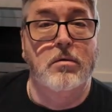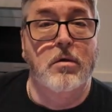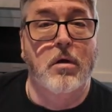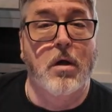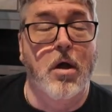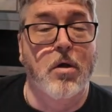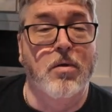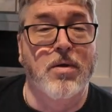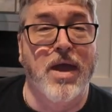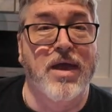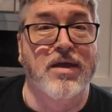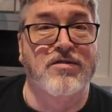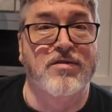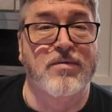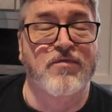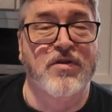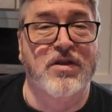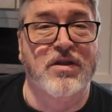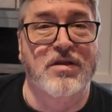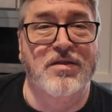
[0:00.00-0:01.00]
Okay, as
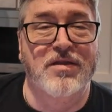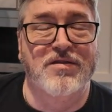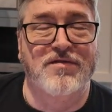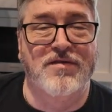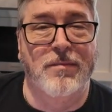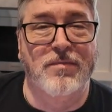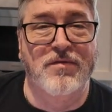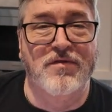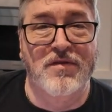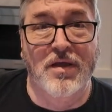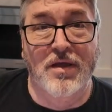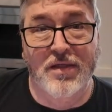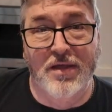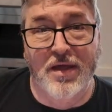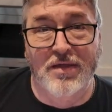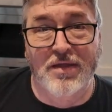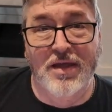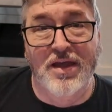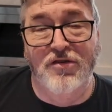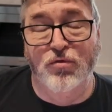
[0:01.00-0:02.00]
I'm filling this, I'm seeing
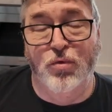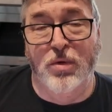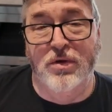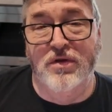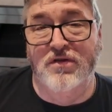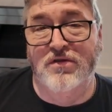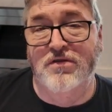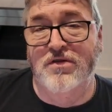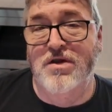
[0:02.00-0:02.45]
that each one does